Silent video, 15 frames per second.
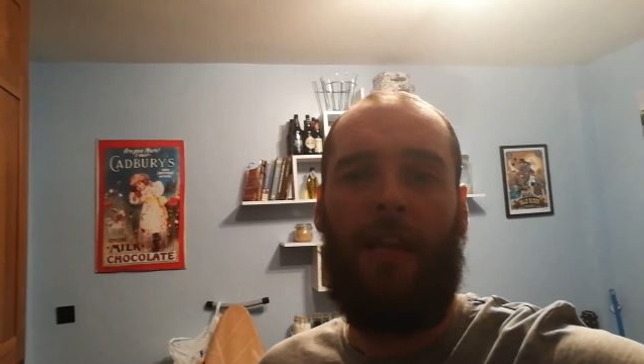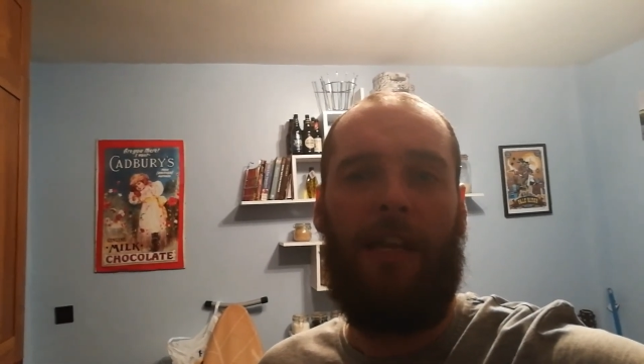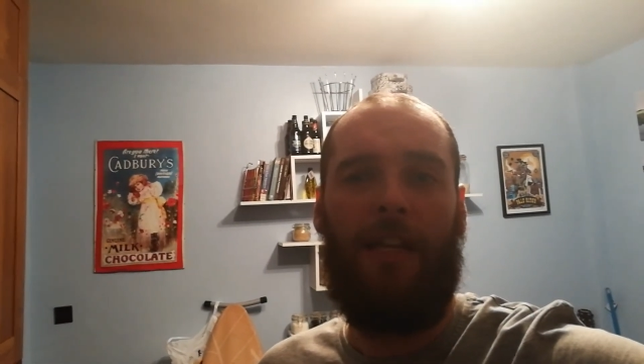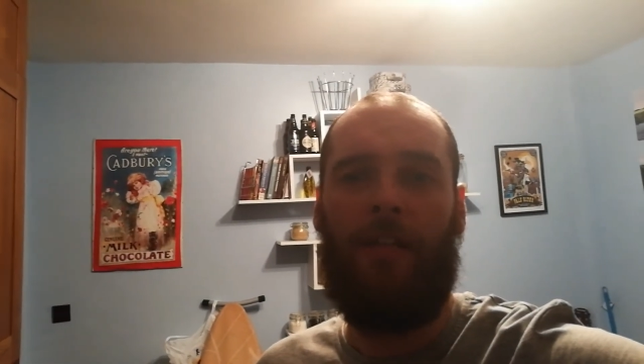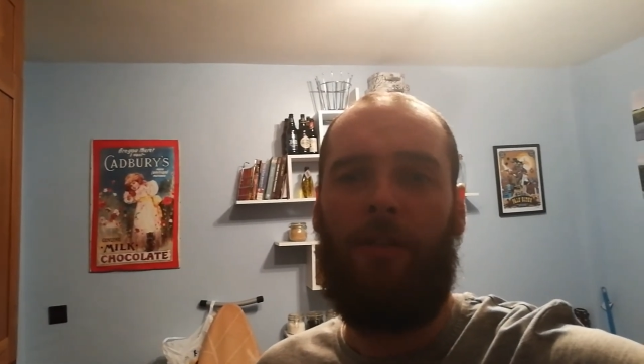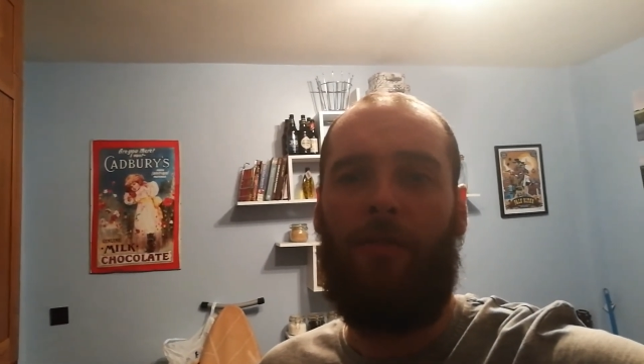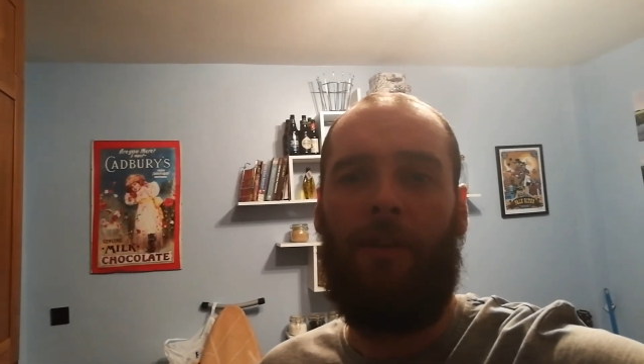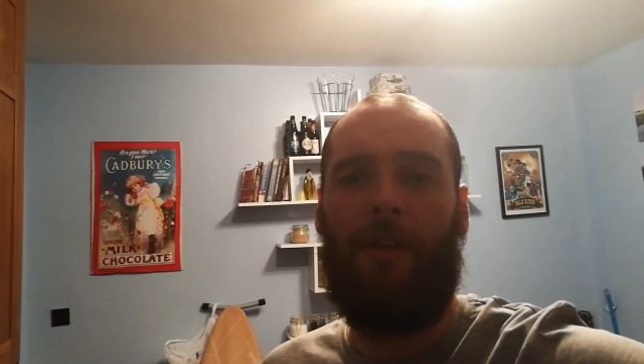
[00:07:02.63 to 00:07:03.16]

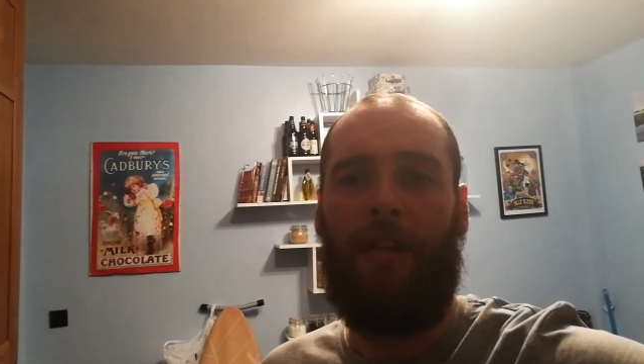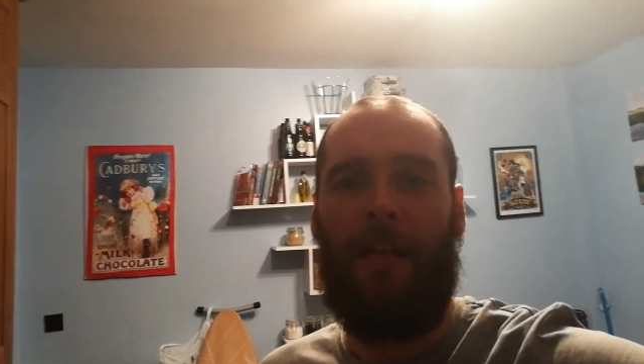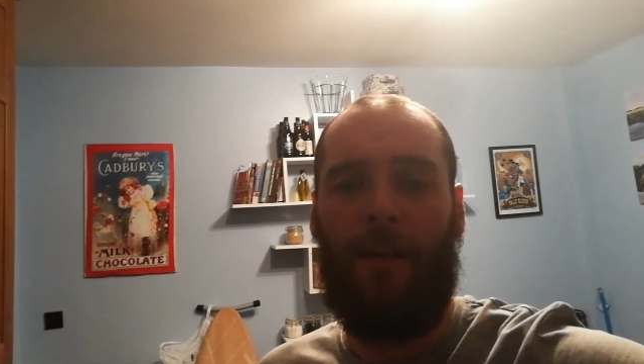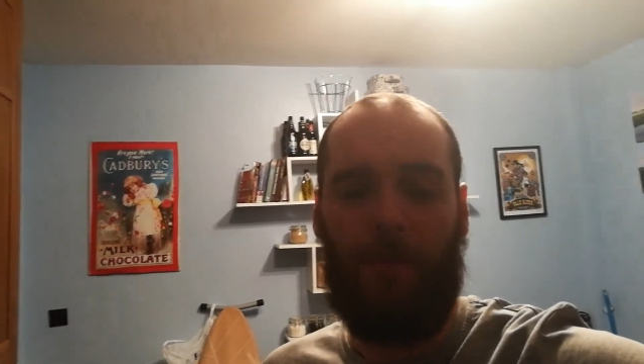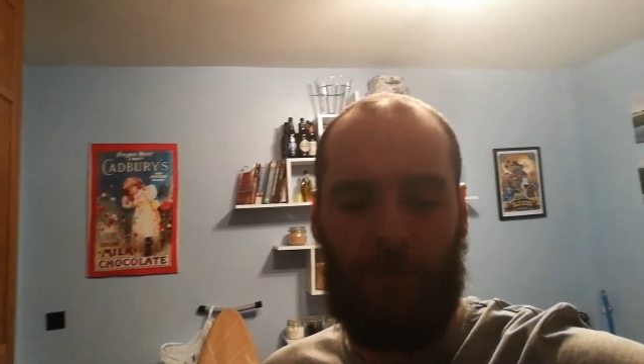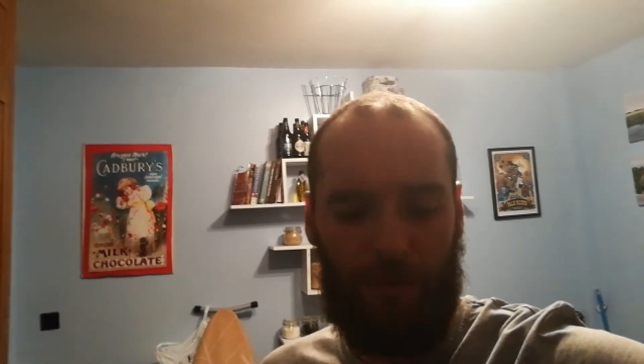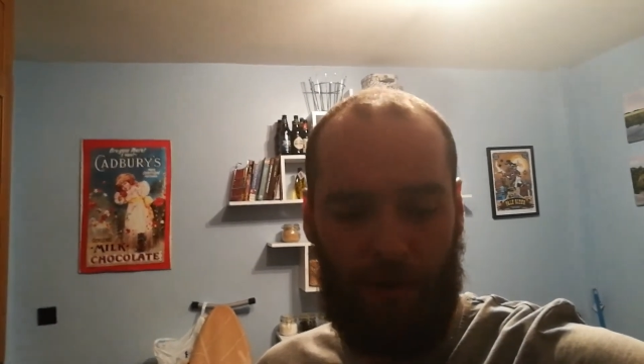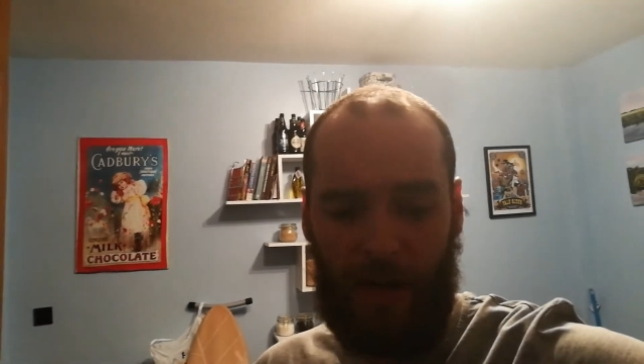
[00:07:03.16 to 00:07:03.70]
getting into real
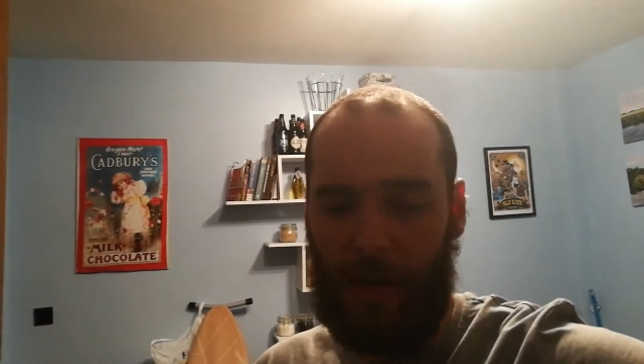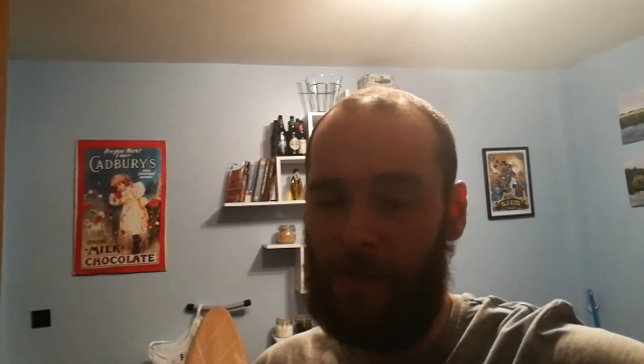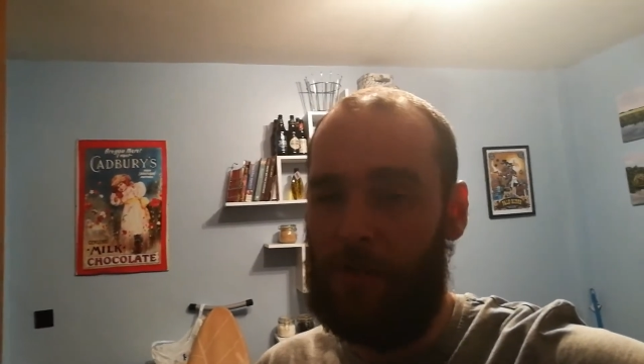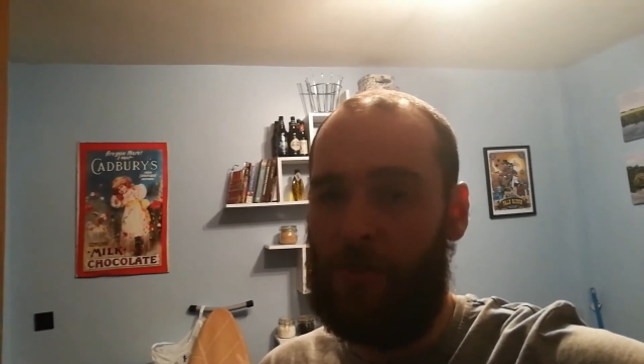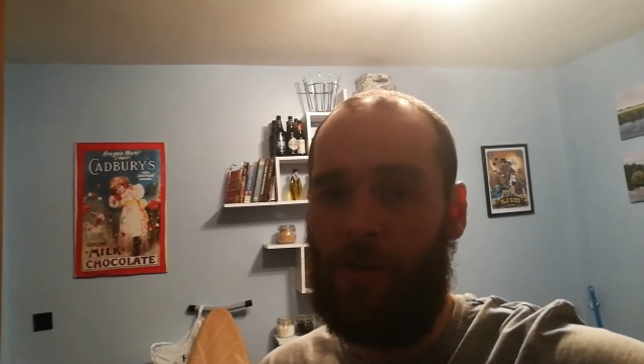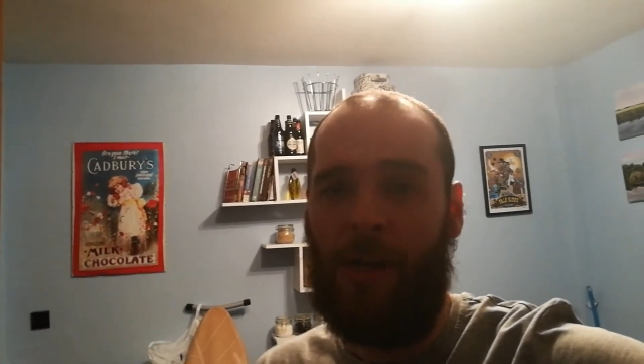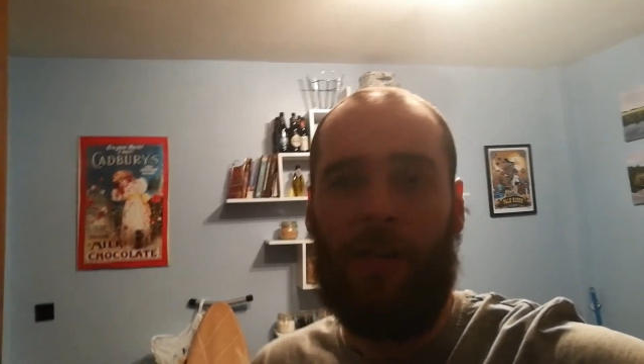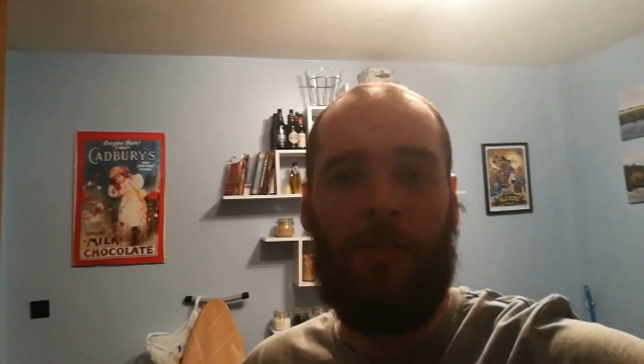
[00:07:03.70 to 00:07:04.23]
ales,
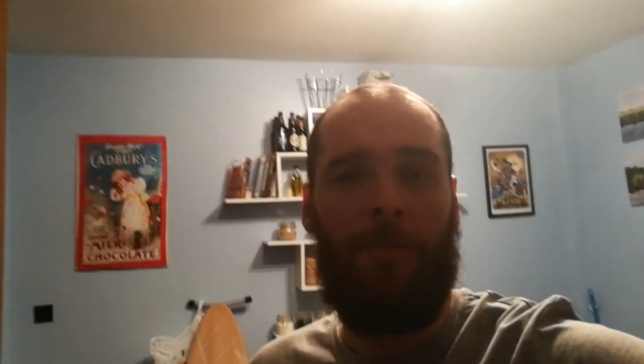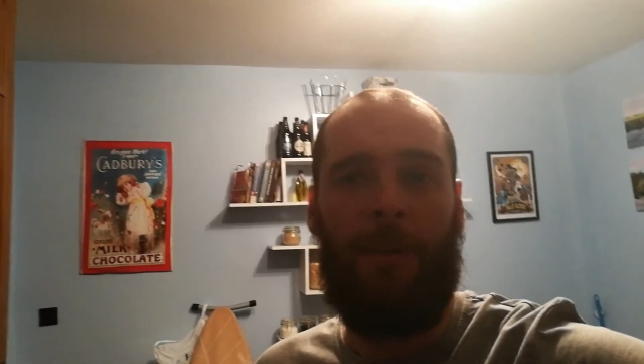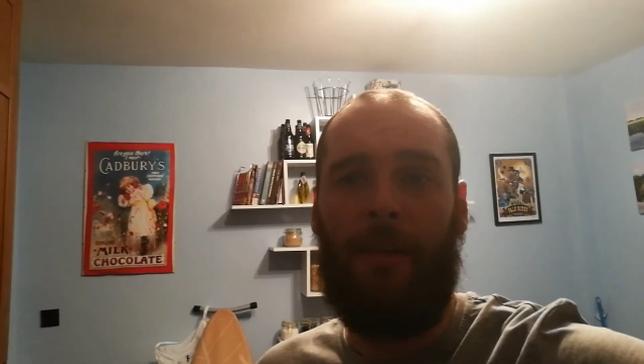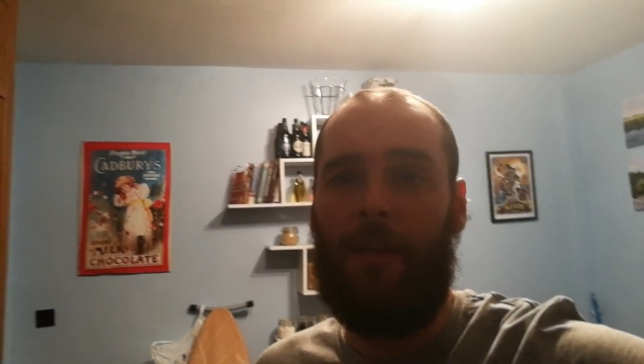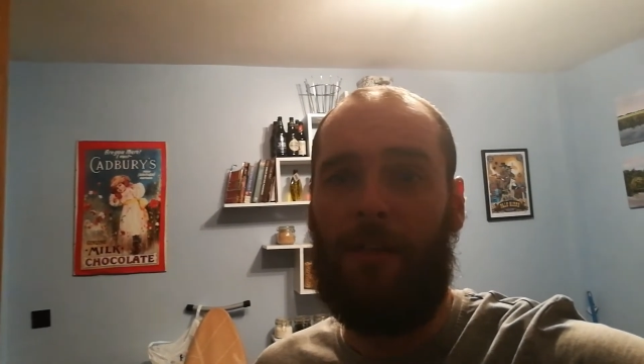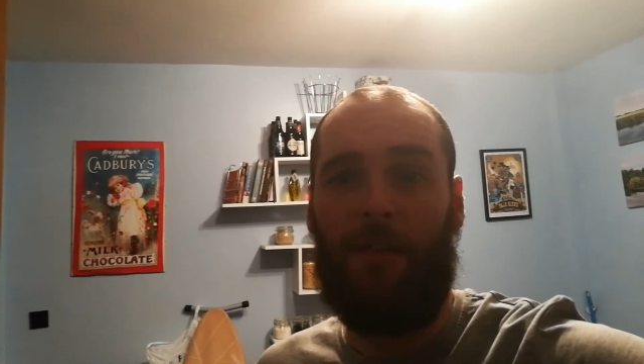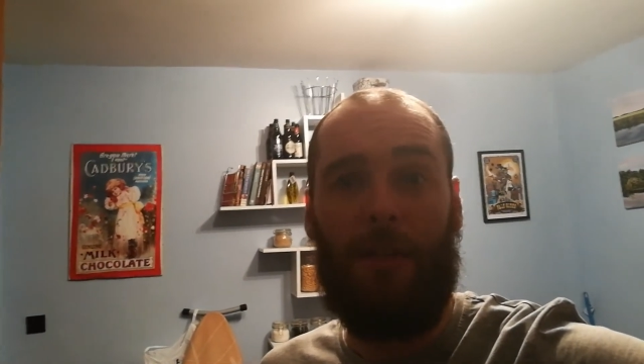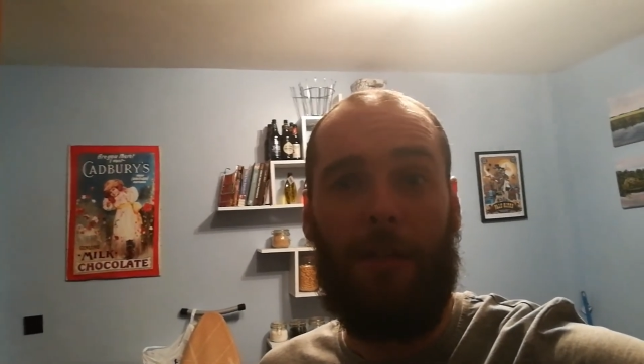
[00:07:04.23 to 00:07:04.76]
try some of this